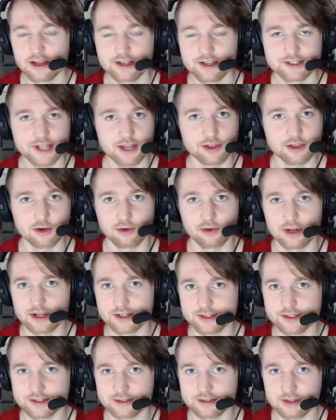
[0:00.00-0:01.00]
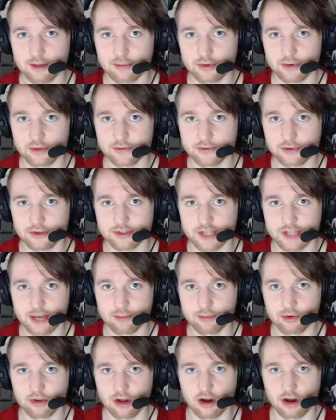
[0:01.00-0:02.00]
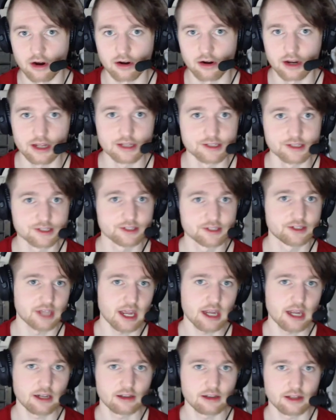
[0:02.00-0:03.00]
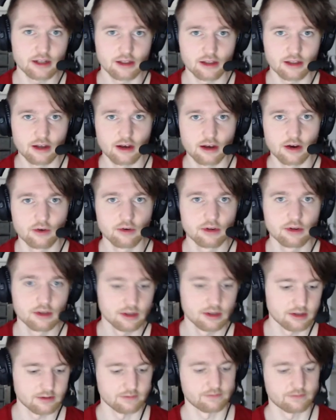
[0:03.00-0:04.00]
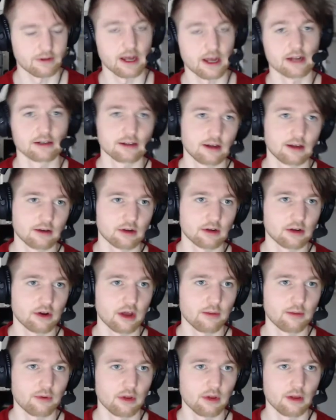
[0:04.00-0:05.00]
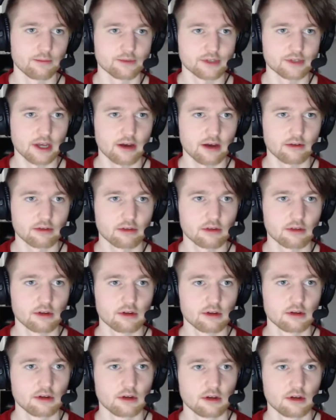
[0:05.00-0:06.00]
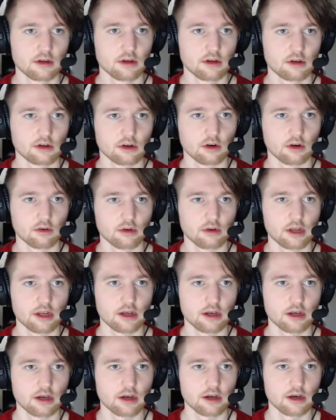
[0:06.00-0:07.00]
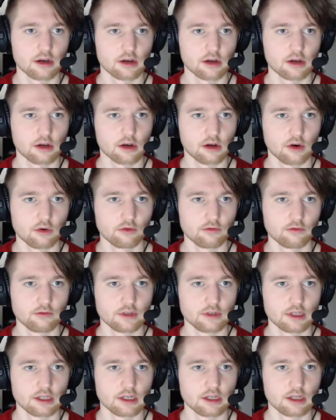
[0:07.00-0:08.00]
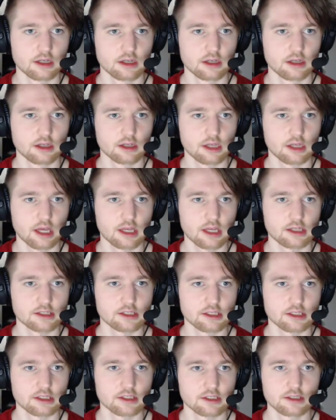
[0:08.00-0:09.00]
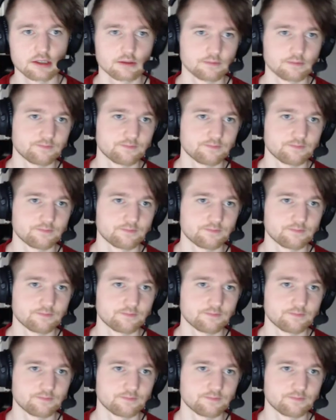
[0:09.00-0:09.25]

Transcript: South Korea's numbers, for example, are insanely low. In fact, I'm going to go ahead and pull up South Korea COVID cases.